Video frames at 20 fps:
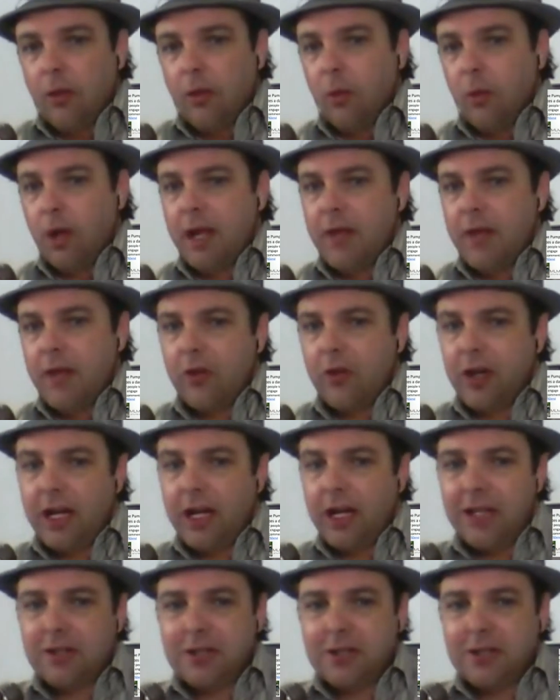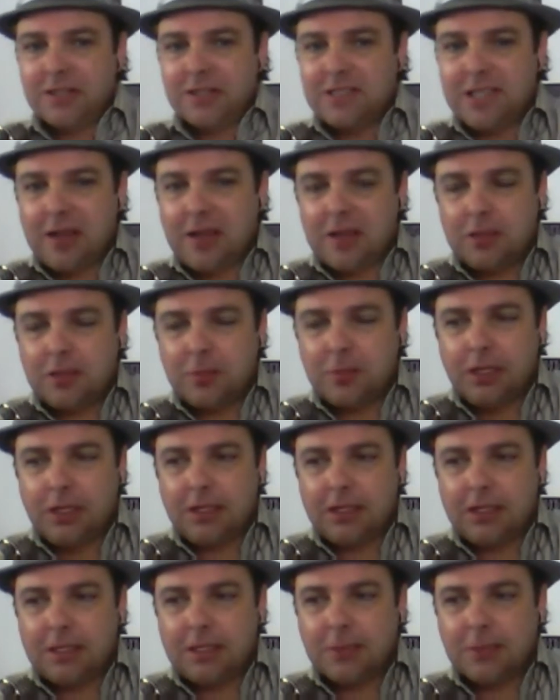whatever it turns out to
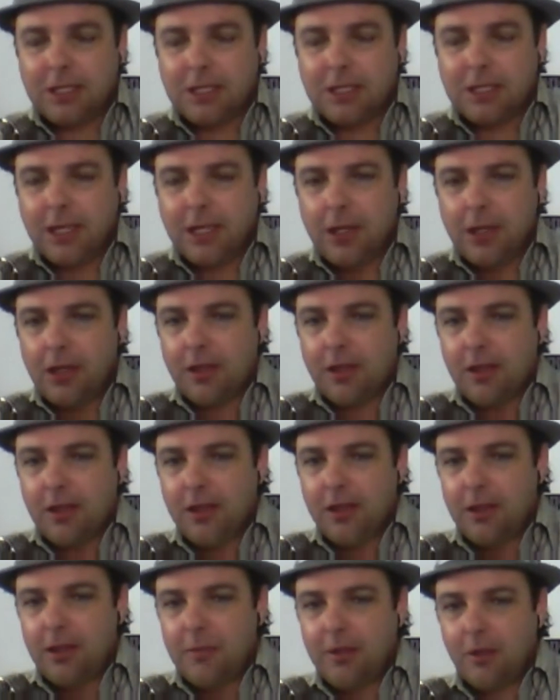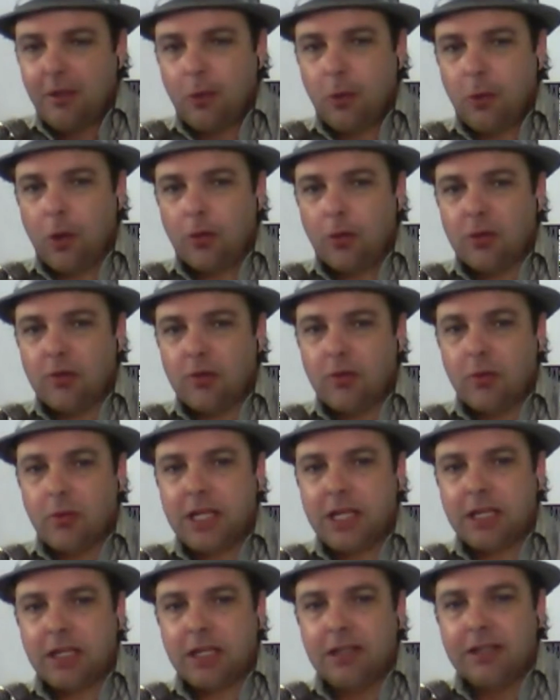be this week, quote of the
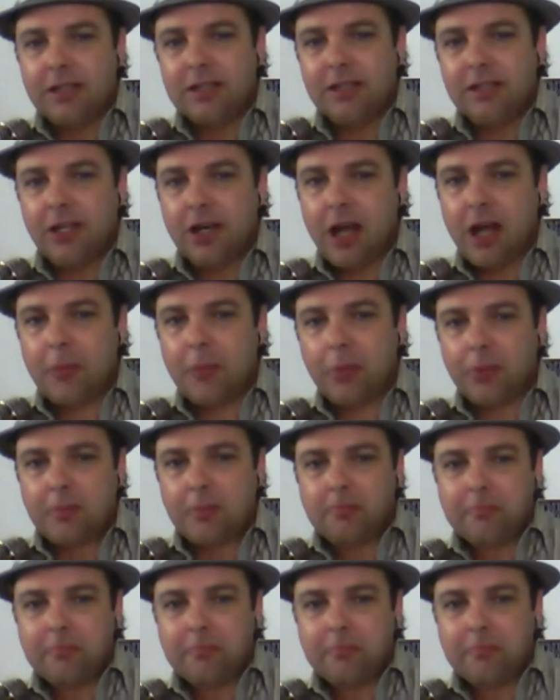week. You're up.